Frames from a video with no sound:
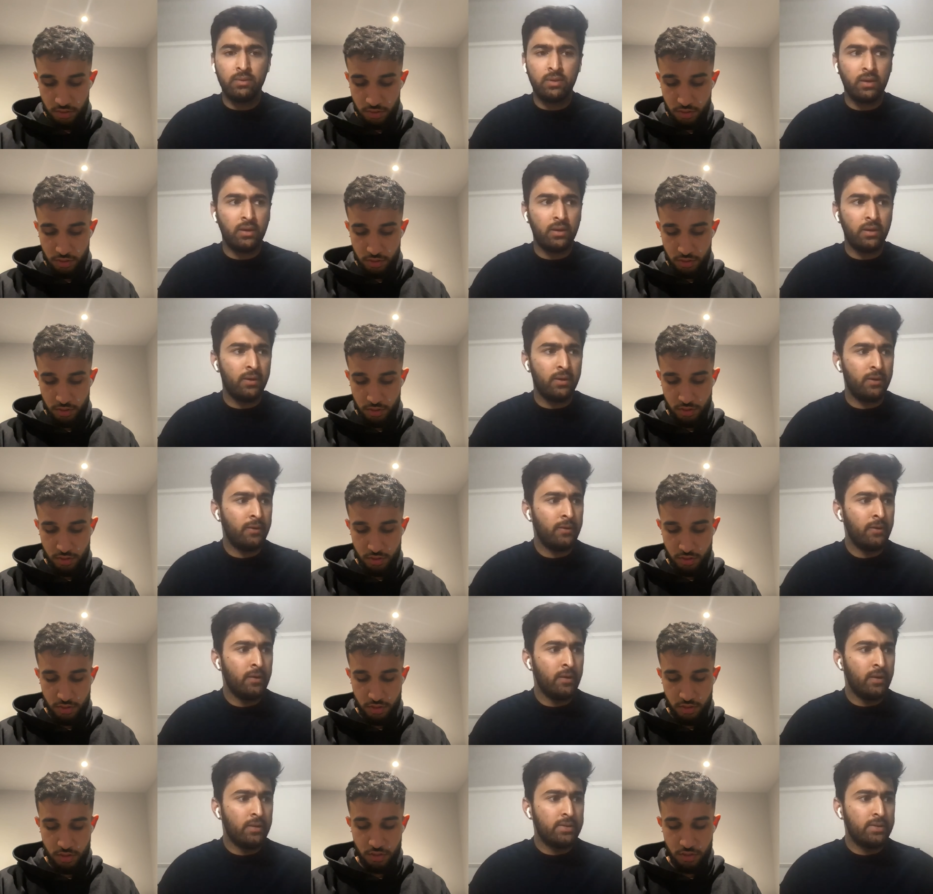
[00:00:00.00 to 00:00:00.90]
Speaker 1: the
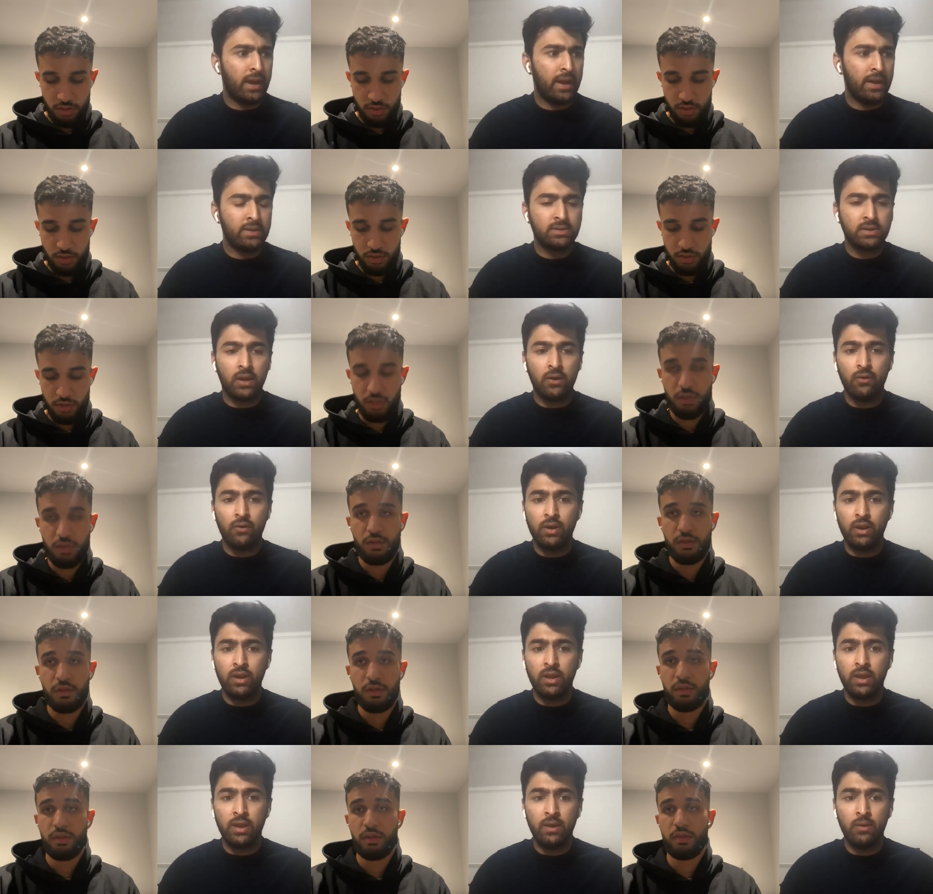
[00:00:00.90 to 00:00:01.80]
that is
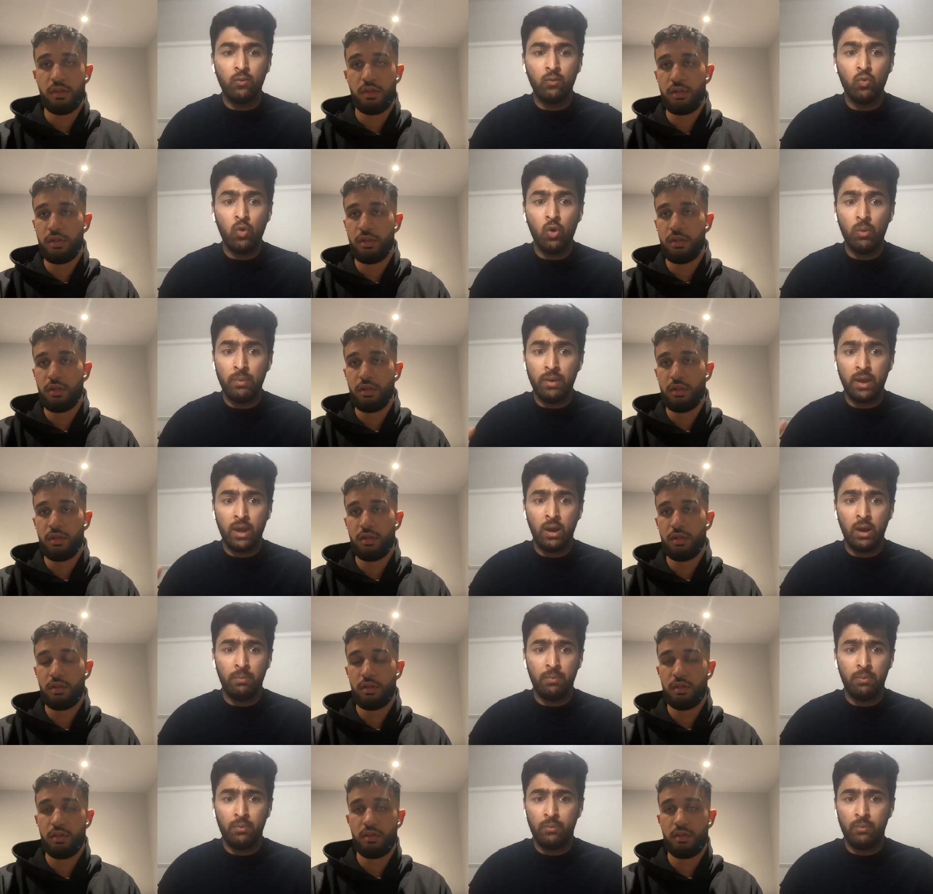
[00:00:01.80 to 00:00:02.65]
currently warming up